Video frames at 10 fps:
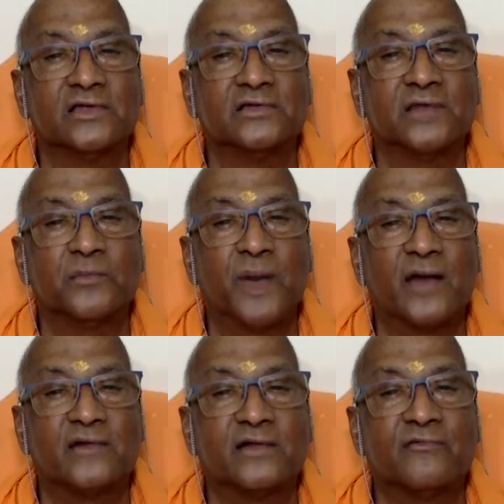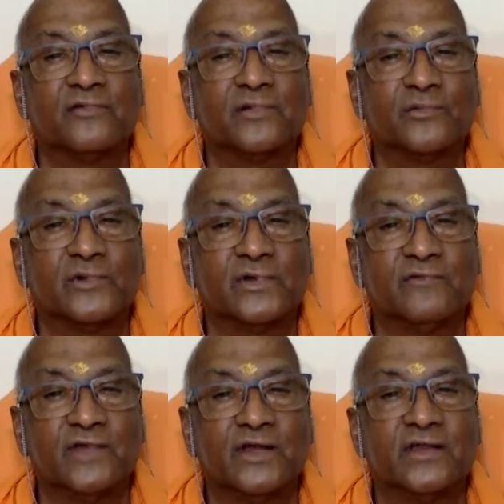a part of
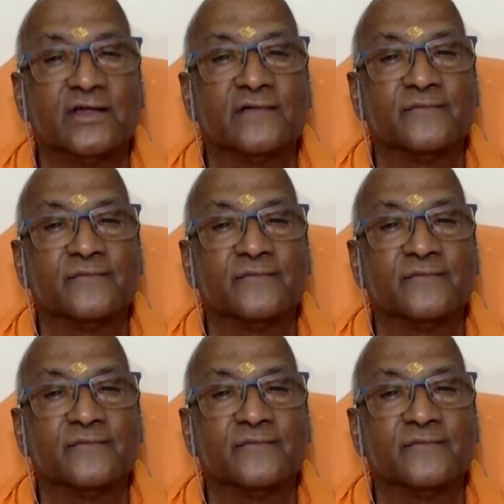divinity.